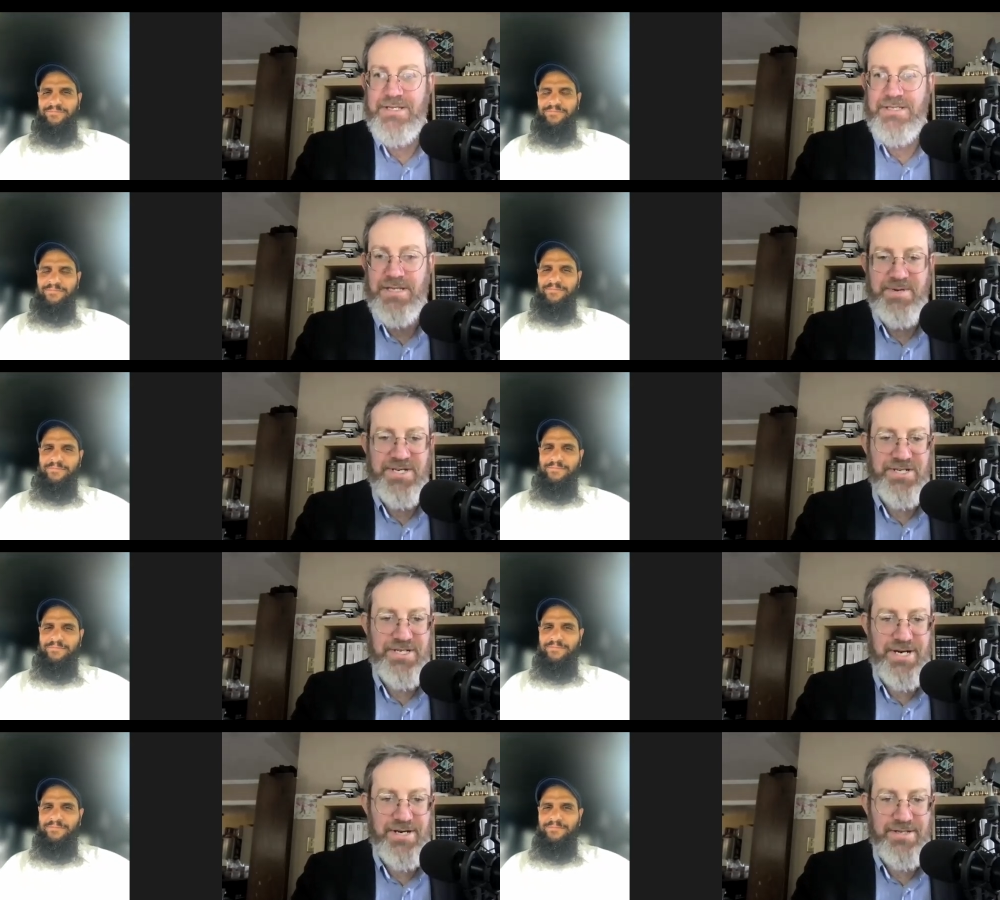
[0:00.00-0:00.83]
Speaker 1: Let me
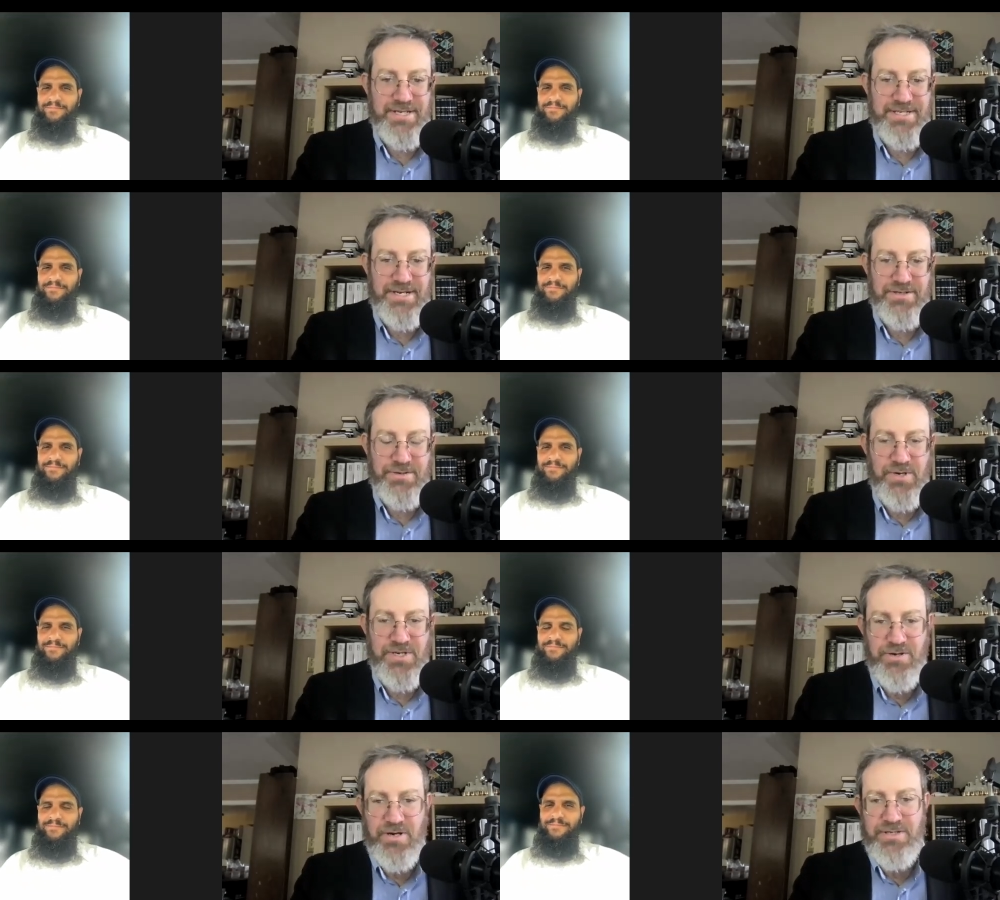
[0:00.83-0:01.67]
share this here. So we're going
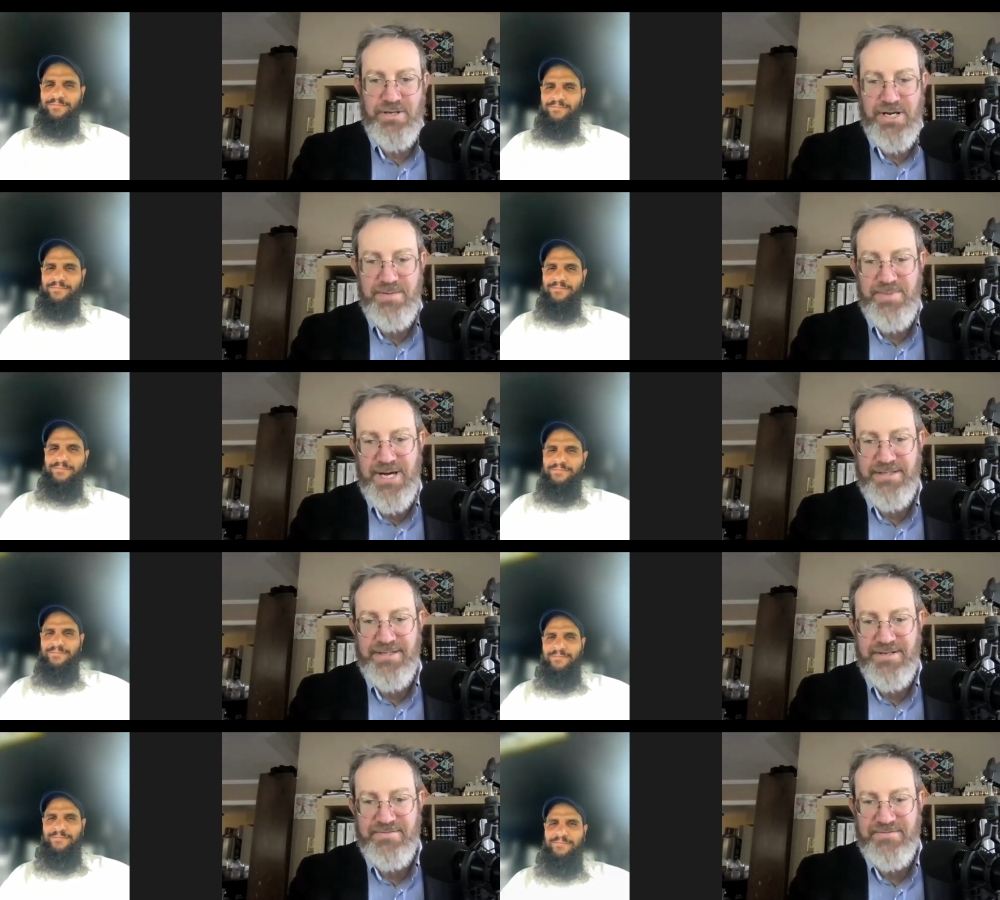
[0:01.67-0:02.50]
to start talking about
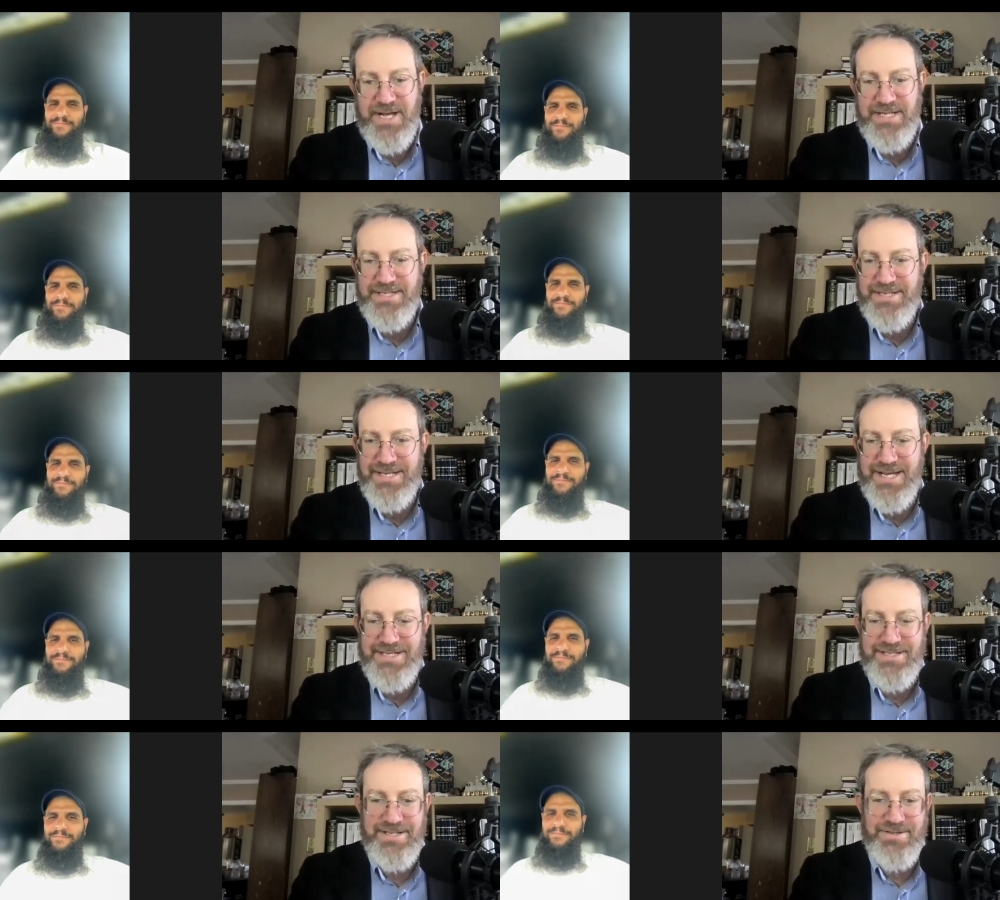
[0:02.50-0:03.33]
the defense
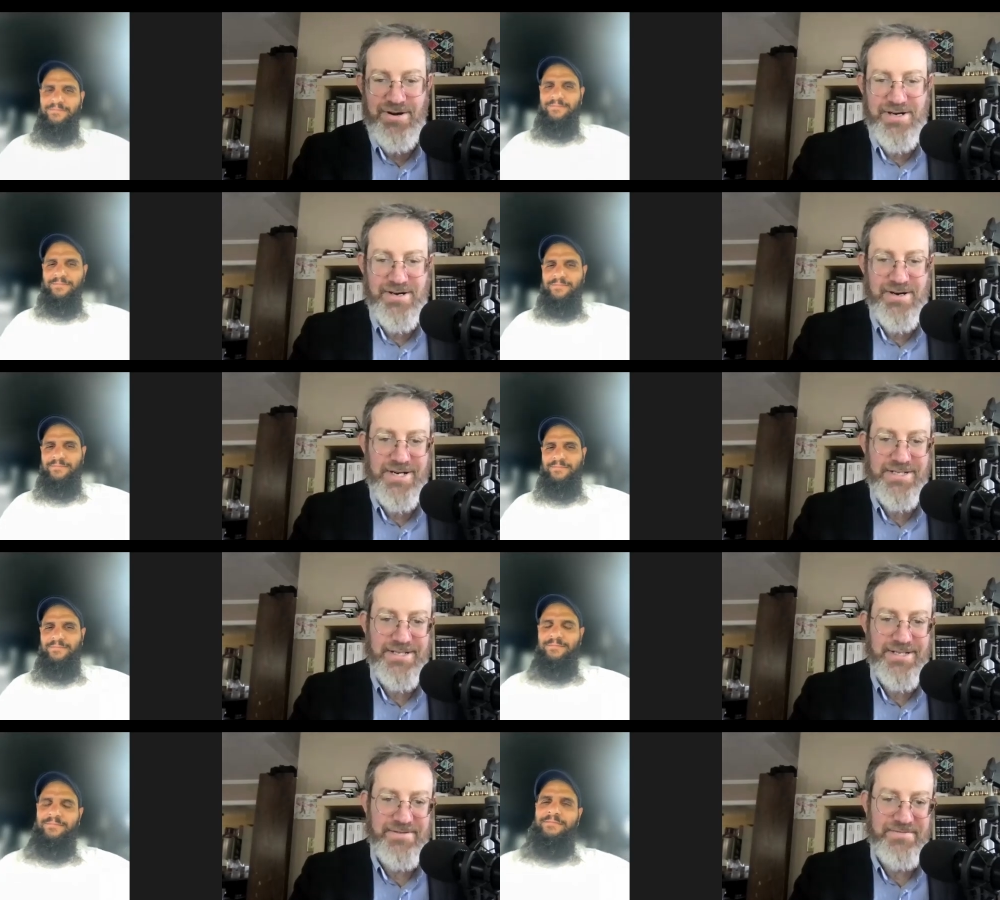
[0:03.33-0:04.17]
against the dark arts,
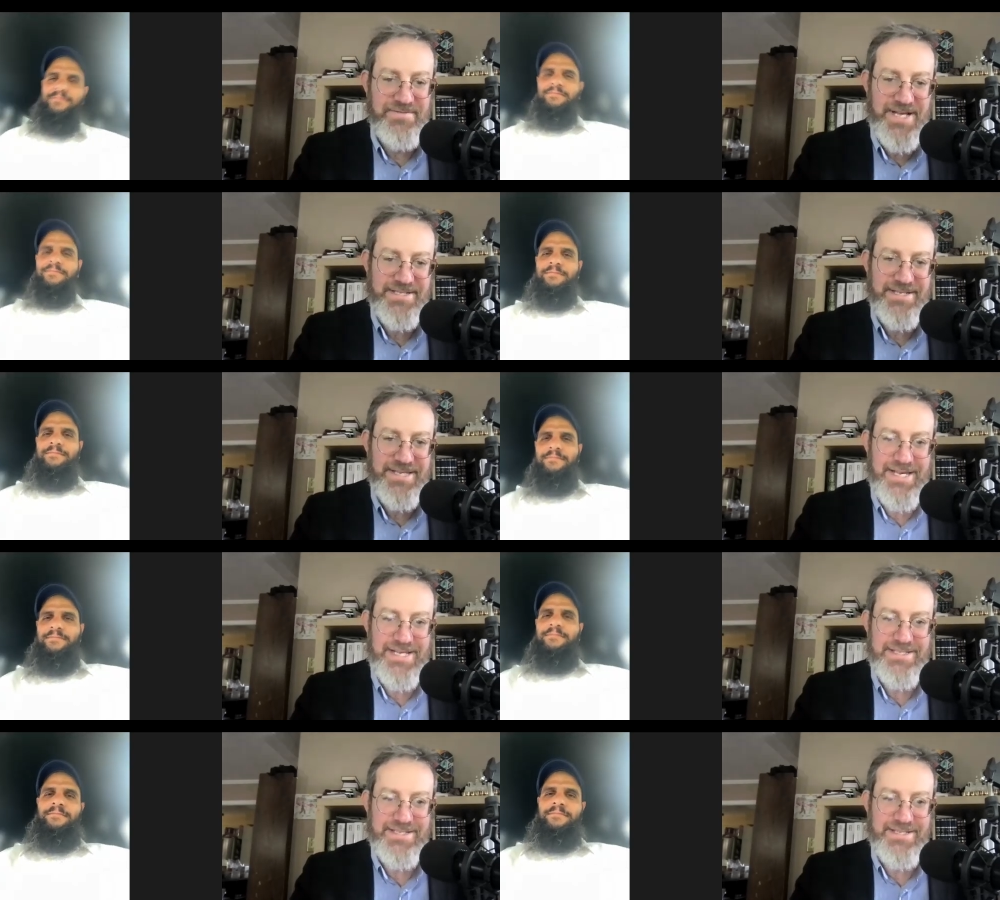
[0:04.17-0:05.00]
the defense
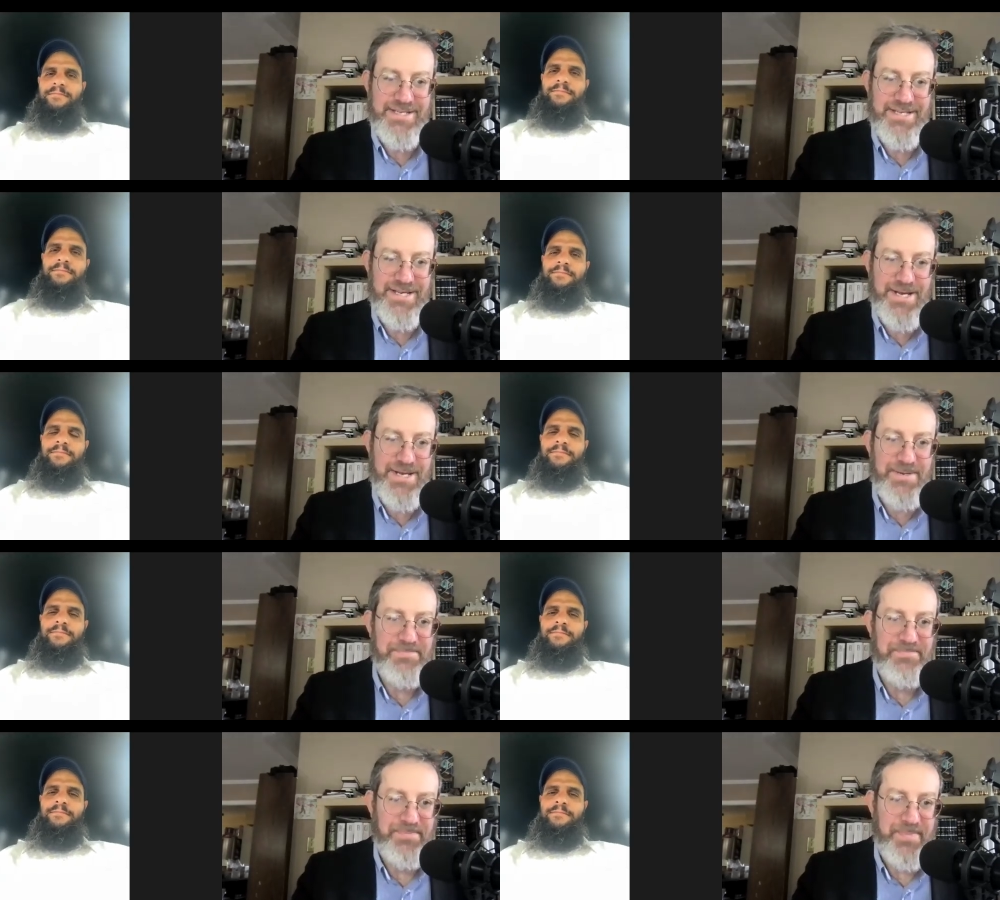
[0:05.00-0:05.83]
against the
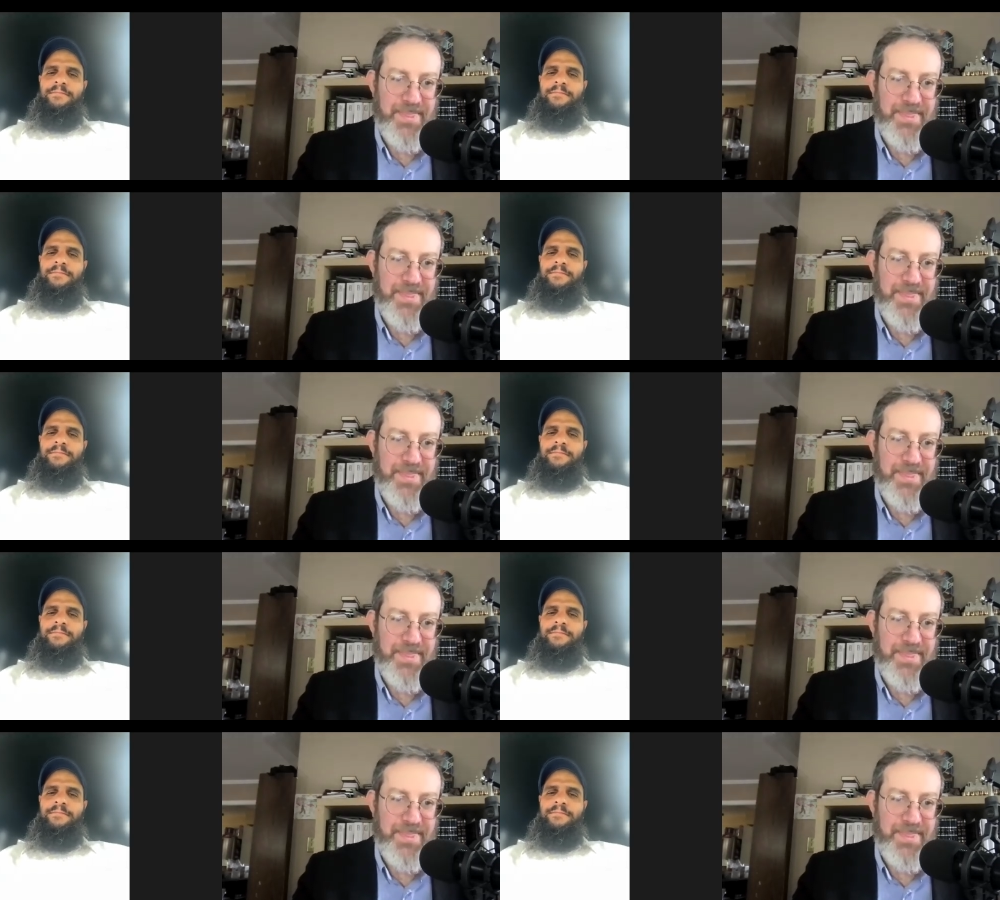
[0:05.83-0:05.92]
um,